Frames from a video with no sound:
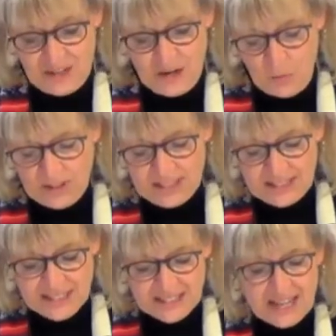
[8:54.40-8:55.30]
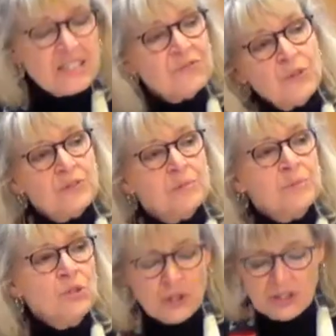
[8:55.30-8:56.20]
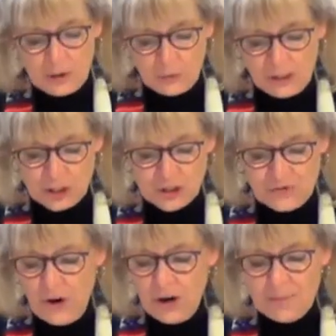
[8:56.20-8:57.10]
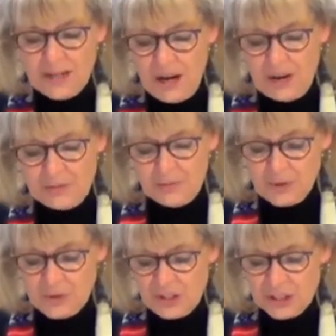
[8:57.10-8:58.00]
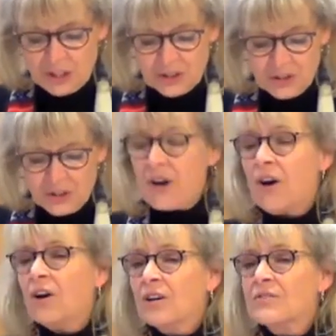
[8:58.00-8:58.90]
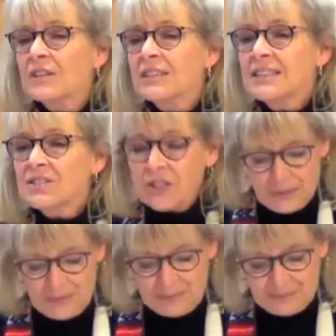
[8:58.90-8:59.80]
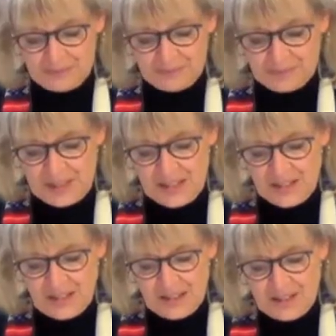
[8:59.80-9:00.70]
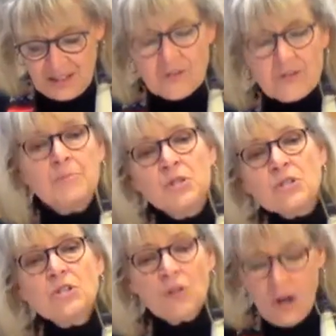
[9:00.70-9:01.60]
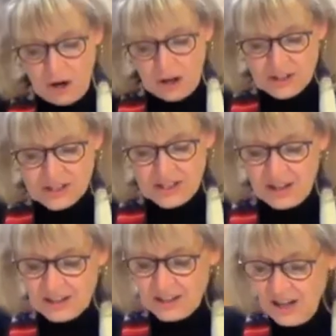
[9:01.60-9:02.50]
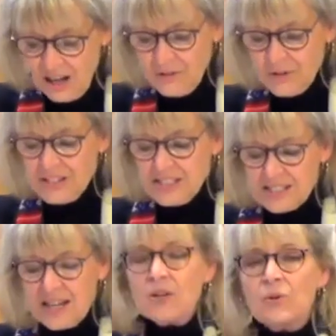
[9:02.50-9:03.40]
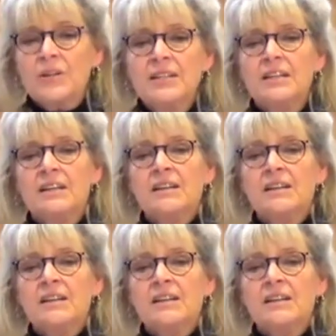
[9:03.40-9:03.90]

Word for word: When successful, the music reaches far beyond the musician to the heart of the listener. The musical arts uncover the sacred